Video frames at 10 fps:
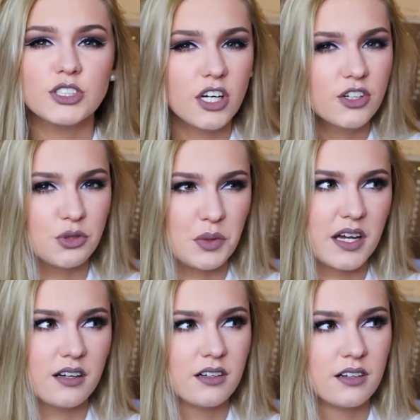much
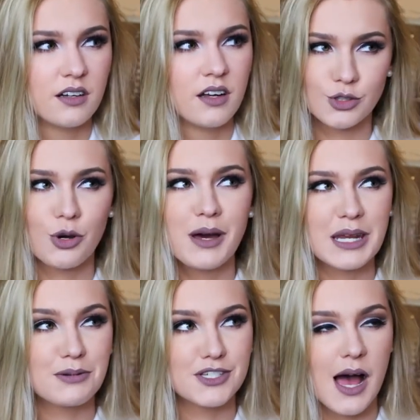underwear, so
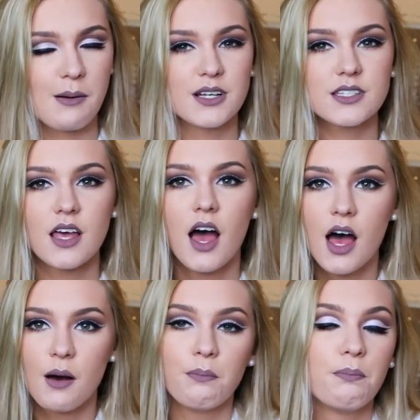many pajamas,
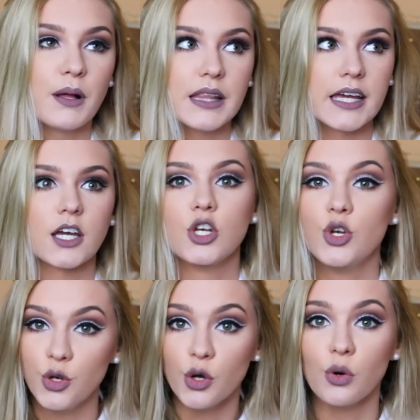but like
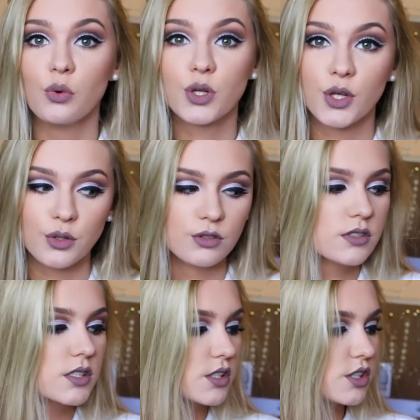no
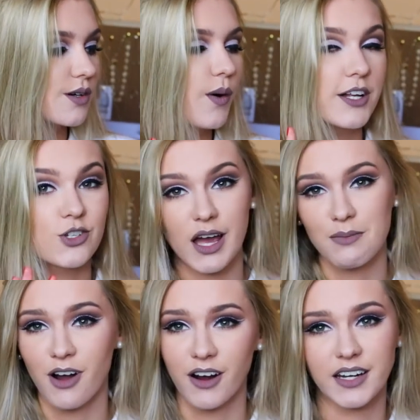clothes. So I try
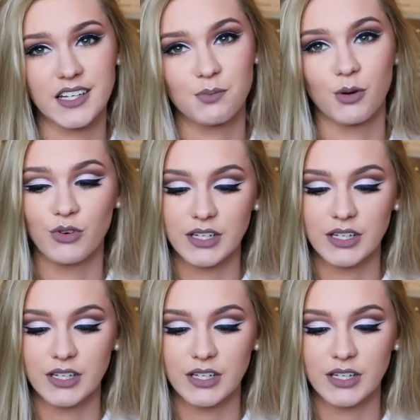my hardest, but